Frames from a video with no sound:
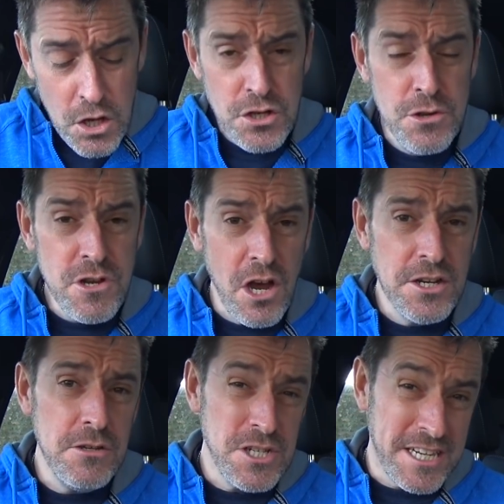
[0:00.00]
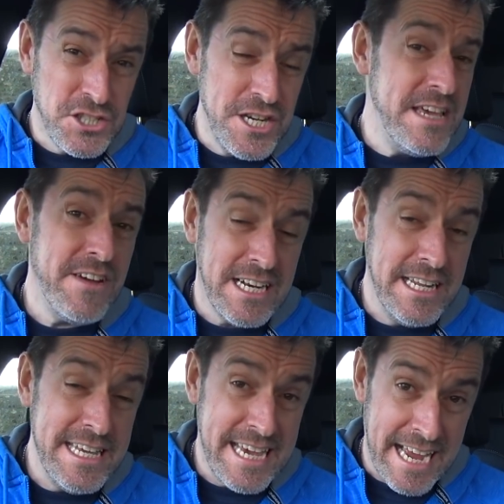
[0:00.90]
New car news, Geneva
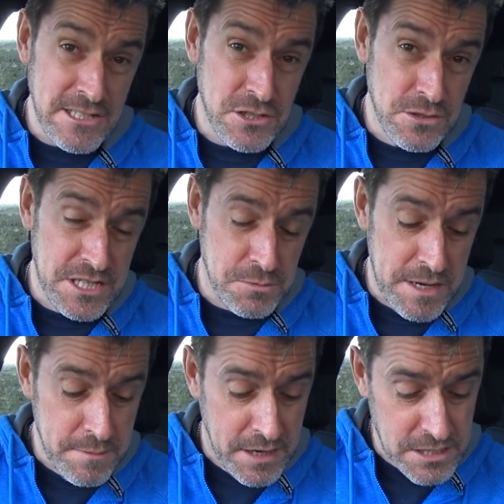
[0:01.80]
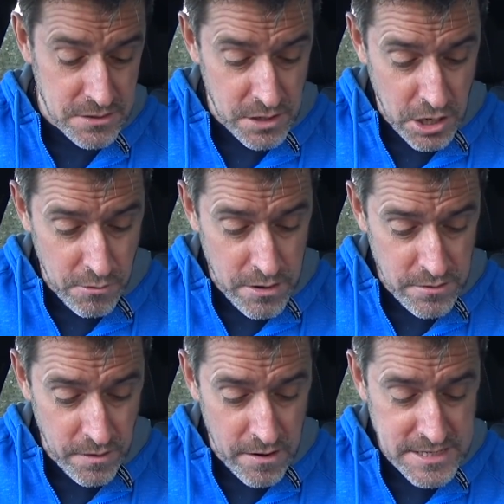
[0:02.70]
clearly cancelled this week because of the
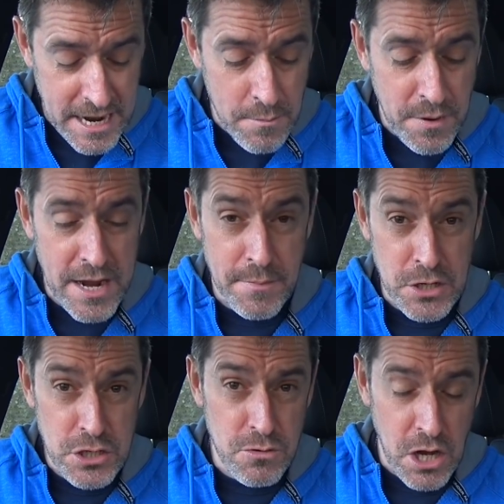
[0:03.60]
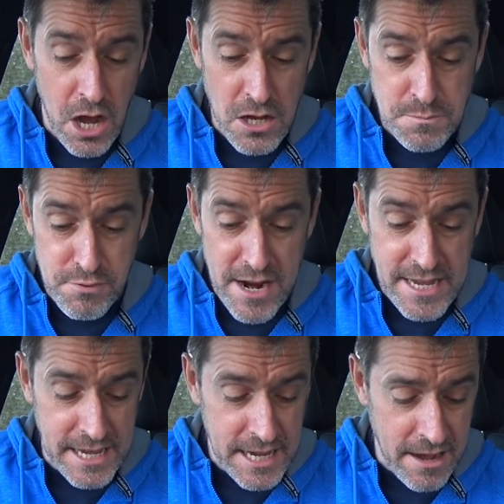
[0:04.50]
coronavirus outbreak, but new cars
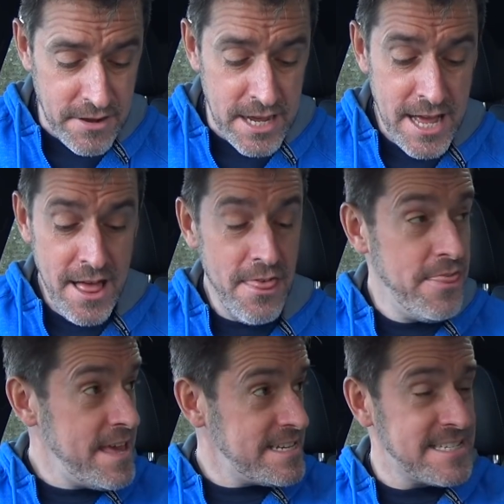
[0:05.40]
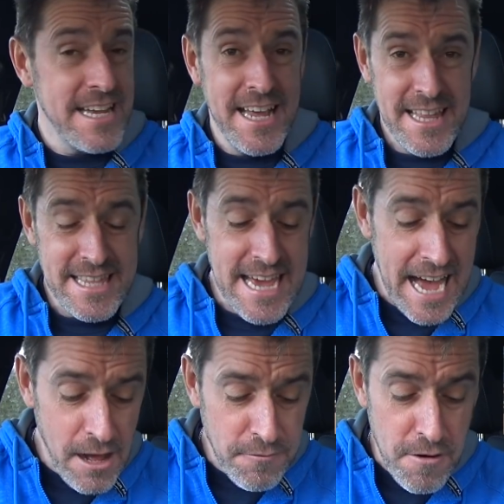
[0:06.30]
breaking cover. This, the
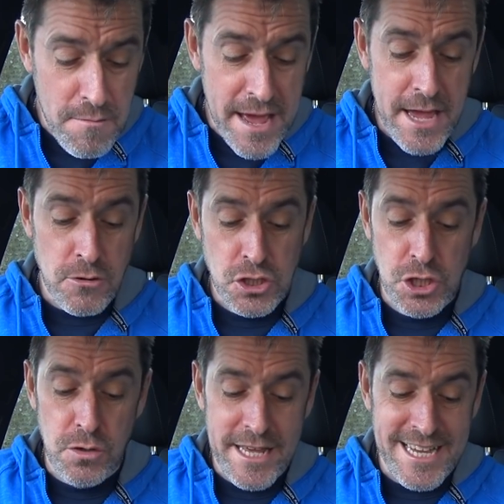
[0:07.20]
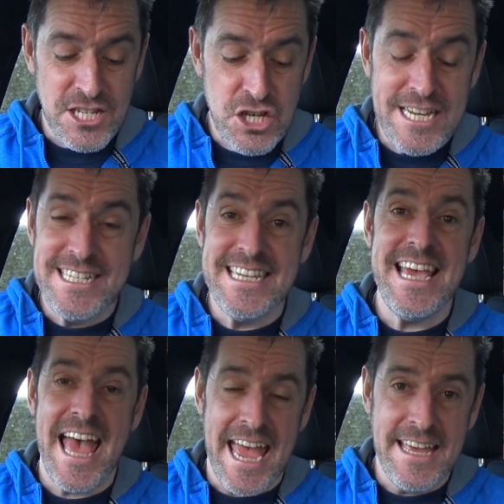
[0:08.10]
Alfa Romeo Giulia
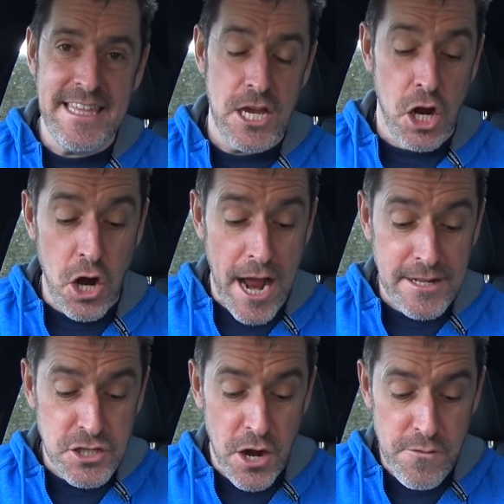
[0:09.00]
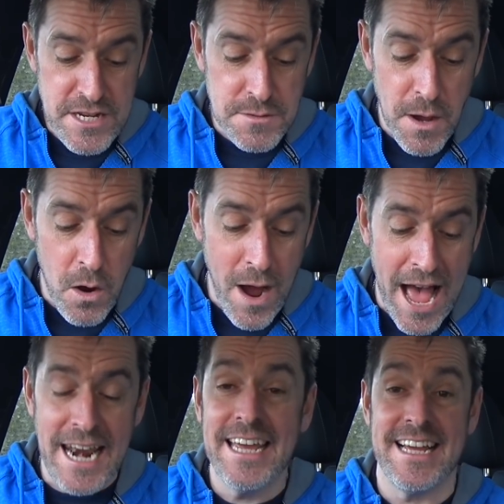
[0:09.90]
GTA, the Gran Turismo
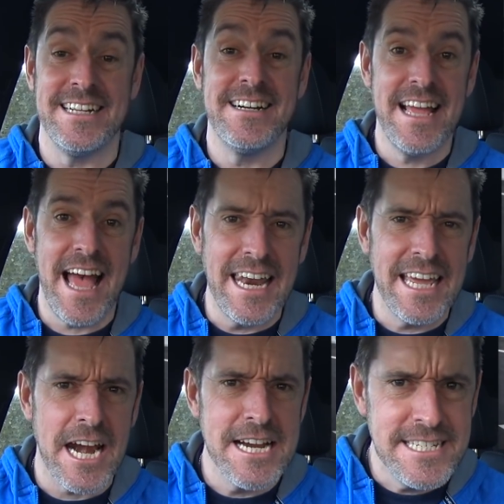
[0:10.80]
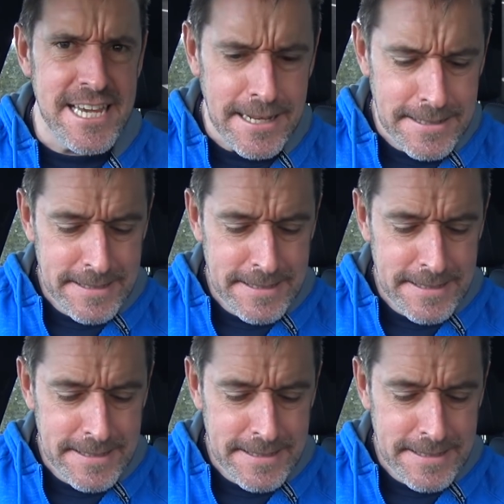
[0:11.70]
Allegorita.